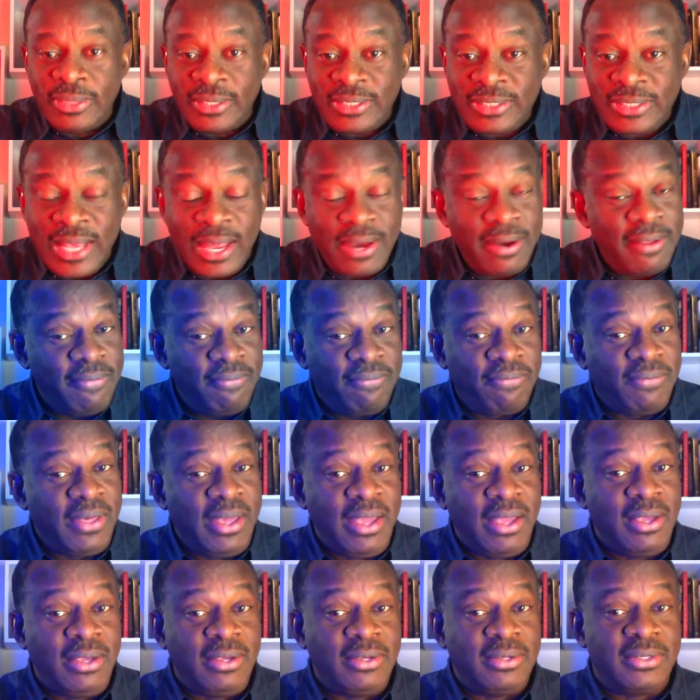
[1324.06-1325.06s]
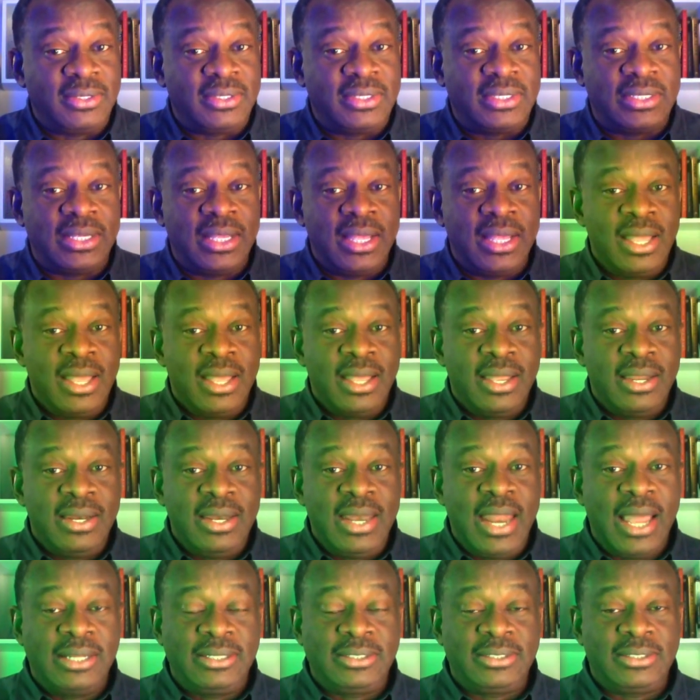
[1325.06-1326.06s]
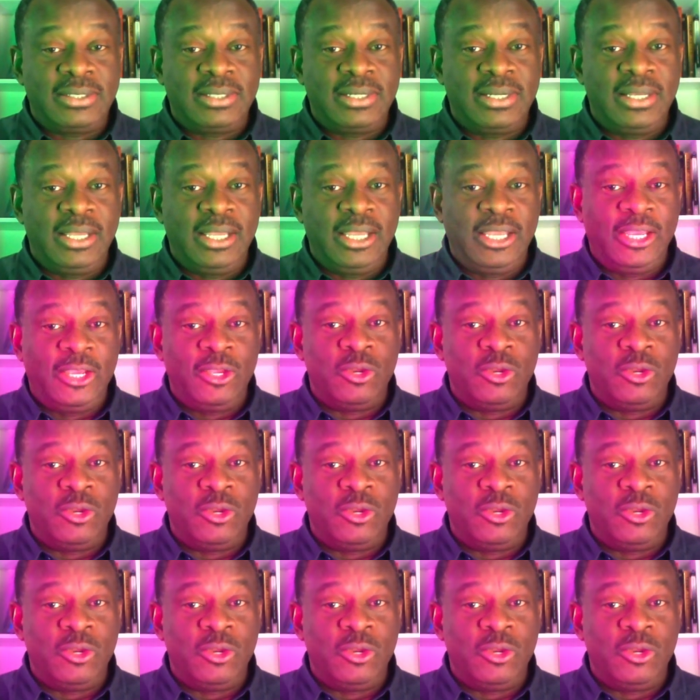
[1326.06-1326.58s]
in certain things that,